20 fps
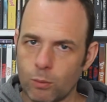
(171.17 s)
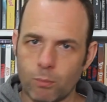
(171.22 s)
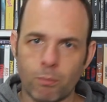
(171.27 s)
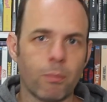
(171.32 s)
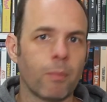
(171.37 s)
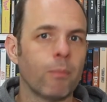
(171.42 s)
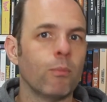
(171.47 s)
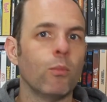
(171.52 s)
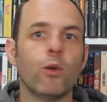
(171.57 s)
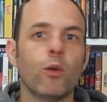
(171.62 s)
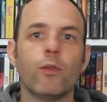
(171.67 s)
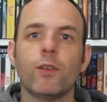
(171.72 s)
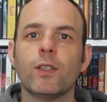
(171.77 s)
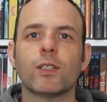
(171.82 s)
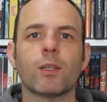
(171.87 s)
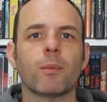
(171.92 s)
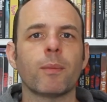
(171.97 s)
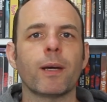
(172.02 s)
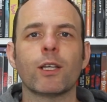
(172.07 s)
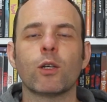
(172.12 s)
movies
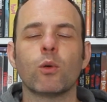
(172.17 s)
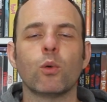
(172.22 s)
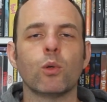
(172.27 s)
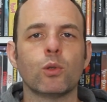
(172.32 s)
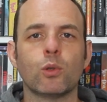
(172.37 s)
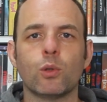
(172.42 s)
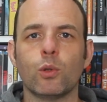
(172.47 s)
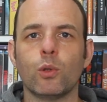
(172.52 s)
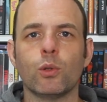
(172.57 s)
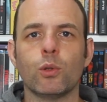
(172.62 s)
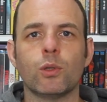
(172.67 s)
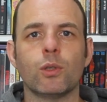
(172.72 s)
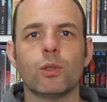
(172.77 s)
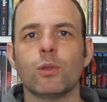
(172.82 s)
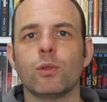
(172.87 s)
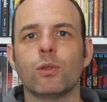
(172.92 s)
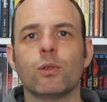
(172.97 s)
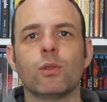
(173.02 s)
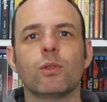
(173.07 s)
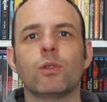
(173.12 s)
are my go to
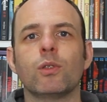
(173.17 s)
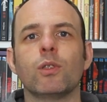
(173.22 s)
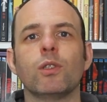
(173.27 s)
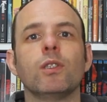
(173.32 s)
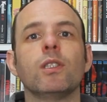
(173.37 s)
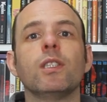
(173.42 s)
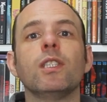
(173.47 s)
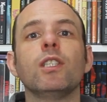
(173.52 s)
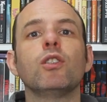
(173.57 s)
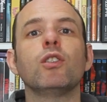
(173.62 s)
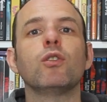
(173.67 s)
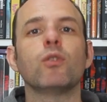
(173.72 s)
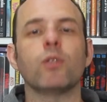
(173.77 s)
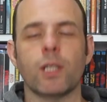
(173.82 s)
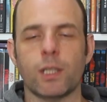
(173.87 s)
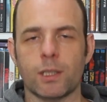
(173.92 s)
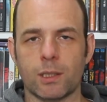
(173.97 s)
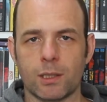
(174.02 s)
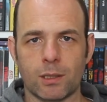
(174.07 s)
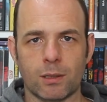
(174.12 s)
to, to de
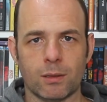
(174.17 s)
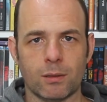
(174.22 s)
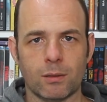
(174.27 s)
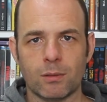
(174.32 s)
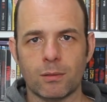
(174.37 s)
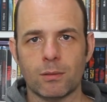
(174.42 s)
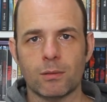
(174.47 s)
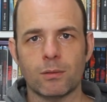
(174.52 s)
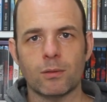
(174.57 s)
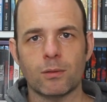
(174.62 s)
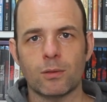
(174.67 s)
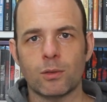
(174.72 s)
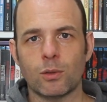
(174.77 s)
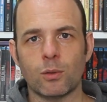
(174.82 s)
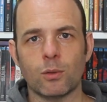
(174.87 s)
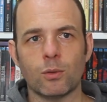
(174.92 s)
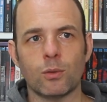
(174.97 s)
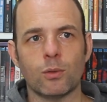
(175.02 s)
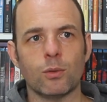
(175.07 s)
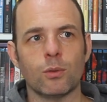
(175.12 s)
stress,
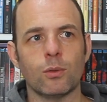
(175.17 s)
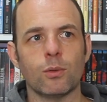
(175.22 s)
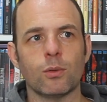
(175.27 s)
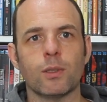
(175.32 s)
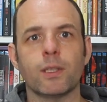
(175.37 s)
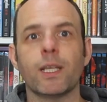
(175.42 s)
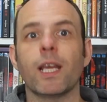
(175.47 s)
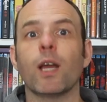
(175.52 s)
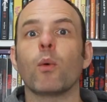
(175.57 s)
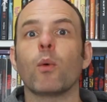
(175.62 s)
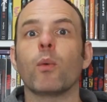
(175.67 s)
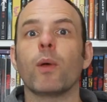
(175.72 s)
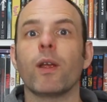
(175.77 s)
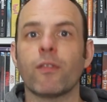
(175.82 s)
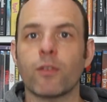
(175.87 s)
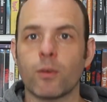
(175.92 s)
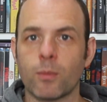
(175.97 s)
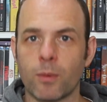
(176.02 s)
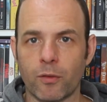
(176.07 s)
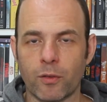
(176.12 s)
to get away
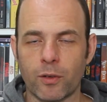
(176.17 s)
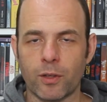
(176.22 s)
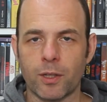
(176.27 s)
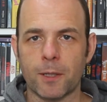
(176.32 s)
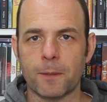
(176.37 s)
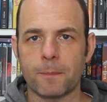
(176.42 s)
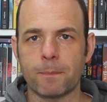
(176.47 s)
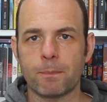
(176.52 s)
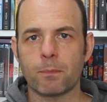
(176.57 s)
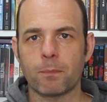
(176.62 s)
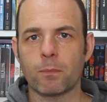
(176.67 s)
from everything.